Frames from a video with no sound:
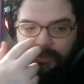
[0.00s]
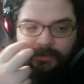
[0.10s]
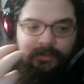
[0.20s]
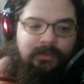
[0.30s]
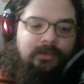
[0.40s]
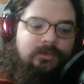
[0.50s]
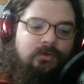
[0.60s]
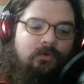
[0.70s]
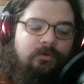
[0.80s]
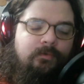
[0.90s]
in his
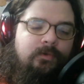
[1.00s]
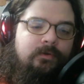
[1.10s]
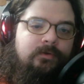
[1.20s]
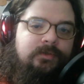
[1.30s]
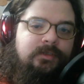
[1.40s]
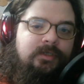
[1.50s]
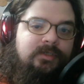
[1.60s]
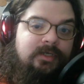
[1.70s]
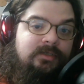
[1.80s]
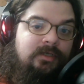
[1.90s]
own words, he
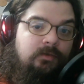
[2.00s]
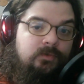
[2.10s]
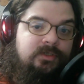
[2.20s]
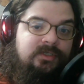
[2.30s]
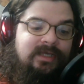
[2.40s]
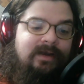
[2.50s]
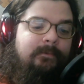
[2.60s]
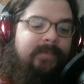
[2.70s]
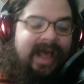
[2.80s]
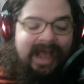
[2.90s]
says he was
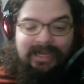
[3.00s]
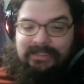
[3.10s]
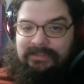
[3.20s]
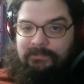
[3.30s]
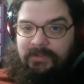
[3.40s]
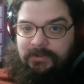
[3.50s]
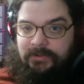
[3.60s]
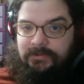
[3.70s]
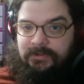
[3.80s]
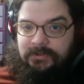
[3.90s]
sent back
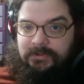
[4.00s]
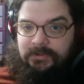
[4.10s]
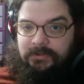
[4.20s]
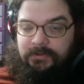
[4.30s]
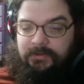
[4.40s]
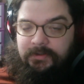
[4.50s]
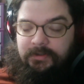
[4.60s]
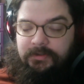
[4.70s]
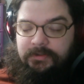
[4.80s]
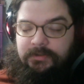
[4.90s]
because his
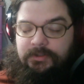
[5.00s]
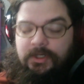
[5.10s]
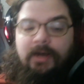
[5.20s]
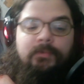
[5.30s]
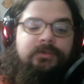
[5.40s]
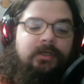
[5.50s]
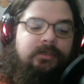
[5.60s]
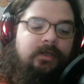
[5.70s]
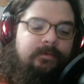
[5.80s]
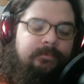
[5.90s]
his job was not
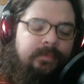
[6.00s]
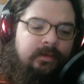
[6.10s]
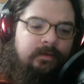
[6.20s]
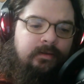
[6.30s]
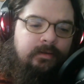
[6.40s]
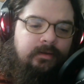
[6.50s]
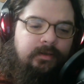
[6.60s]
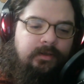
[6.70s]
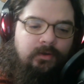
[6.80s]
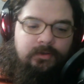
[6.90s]
done.
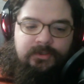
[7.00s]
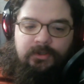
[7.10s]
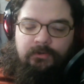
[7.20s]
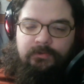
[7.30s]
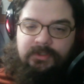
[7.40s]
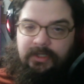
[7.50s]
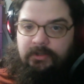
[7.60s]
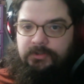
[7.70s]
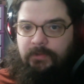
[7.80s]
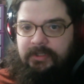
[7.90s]
He also
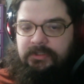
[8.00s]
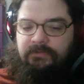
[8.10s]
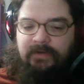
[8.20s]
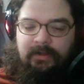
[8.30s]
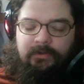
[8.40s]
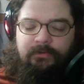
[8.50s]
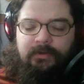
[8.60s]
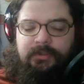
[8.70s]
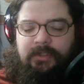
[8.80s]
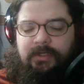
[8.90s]
sails west to Valinor
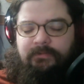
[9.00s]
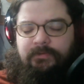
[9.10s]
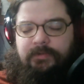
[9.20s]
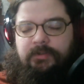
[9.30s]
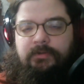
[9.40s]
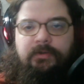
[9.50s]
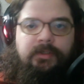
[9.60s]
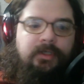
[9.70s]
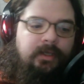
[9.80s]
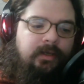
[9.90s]
at the end of The Return of the
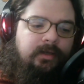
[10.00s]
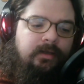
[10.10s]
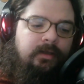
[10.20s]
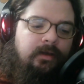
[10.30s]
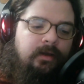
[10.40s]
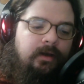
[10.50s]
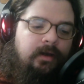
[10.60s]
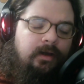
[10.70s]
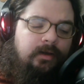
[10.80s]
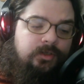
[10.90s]
King,
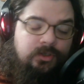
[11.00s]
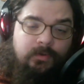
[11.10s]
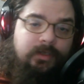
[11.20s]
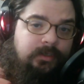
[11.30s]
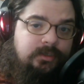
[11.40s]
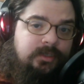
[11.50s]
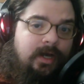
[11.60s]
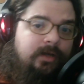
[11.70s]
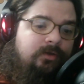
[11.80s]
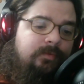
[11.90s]
uh, showing that he's
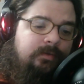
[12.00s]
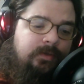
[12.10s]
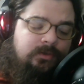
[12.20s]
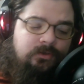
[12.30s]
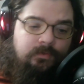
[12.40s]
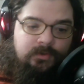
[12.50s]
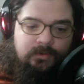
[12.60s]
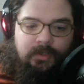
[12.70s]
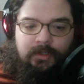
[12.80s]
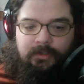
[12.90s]
not human because humans are
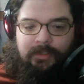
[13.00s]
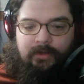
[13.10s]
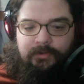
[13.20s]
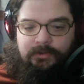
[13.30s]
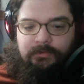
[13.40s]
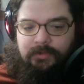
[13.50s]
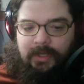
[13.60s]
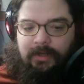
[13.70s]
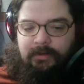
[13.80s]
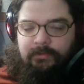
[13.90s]
not allowed to do
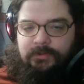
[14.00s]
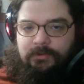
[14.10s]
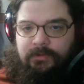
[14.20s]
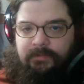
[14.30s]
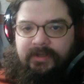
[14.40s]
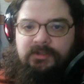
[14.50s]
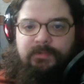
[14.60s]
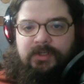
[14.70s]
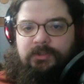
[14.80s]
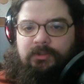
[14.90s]
that. It was only by
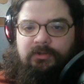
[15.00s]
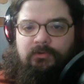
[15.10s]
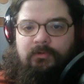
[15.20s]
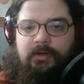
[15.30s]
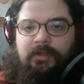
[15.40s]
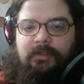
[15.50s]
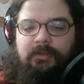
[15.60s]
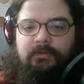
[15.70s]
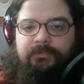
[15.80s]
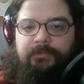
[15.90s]
special authority
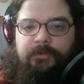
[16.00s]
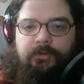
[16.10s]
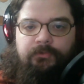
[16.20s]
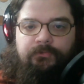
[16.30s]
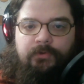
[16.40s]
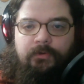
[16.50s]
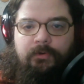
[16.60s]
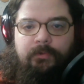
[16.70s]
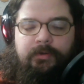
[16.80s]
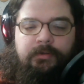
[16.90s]
that you know
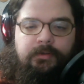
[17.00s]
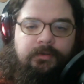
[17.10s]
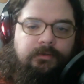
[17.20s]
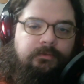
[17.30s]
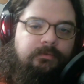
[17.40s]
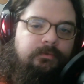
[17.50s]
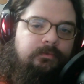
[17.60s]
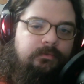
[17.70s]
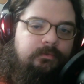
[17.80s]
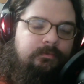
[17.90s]
Frodo and uh,
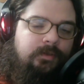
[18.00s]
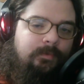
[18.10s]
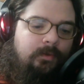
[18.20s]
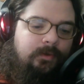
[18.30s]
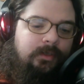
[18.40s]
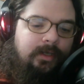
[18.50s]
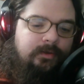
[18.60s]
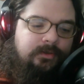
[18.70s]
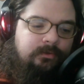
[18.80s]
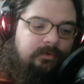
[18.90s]
Bilbo were
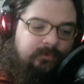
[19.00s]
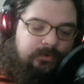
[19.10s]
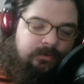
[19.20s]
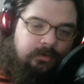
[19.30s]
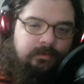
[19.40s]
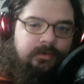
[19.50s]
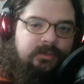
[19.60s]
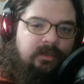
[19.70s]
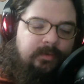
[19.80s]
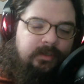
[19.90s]
allowed to, and eventually
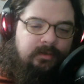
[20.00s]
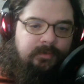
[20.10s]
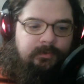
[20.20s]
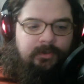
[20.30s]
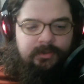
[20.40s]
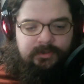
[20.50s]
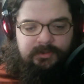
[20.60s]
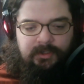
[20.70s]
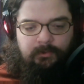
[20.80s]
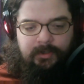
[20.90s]
Sam and Gimli would also
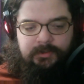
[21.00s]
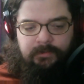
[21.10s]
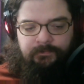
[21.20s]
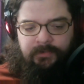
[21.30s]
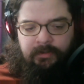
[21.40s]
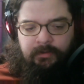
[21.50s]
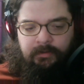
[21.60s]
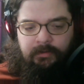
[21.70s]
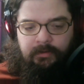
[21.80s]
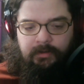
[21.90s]
sail west.
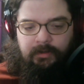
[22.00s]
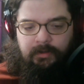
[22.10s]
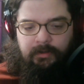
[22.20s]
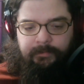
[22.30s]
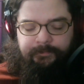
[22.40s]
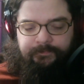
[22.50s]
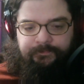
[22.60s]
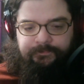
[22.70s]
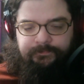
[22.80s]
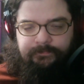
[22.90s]
Um,
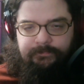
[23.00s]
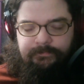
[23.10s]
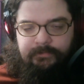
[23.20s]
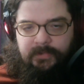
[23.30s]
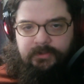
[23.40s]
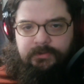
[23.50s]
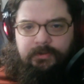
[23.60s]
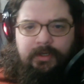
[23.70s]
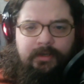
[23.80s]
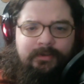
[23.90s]
so
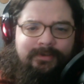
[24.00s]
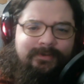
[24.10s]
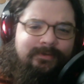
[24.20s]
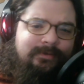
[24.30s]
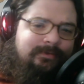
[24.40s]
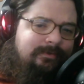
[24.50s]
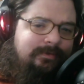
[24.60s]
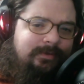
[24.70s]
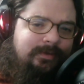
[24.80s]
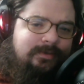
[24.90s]
yeah,
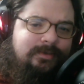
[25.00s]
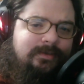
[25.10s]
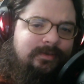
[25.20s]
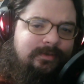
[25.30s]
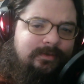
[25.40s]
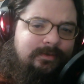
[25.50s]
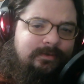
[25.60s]
it's uh,